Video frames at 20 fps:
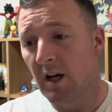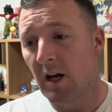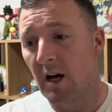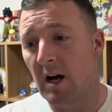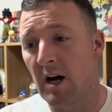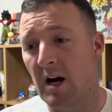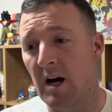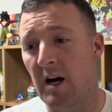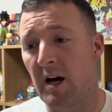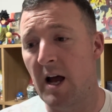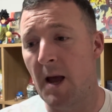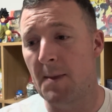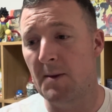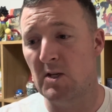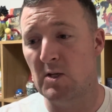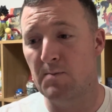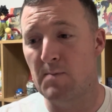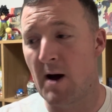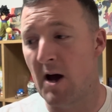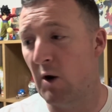and the
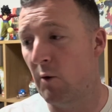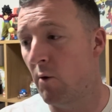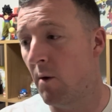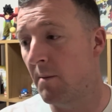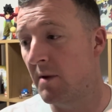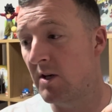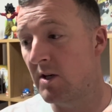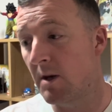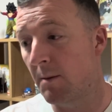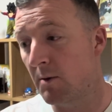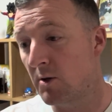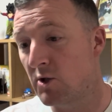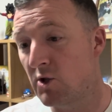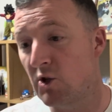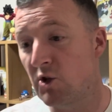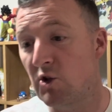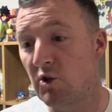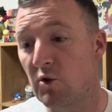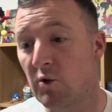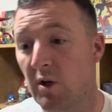Spider-Woman number
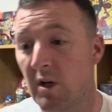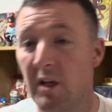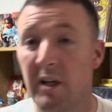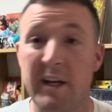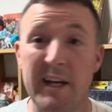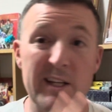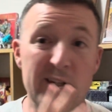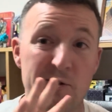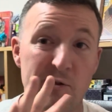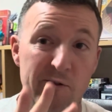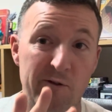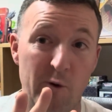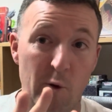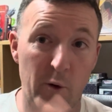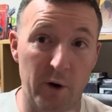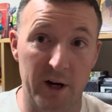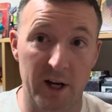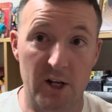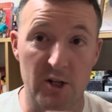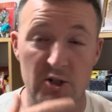2 is
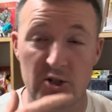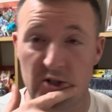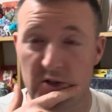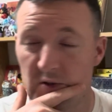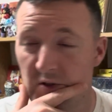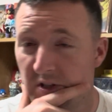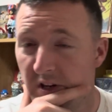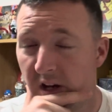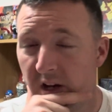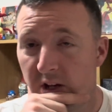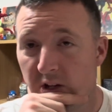4 issues.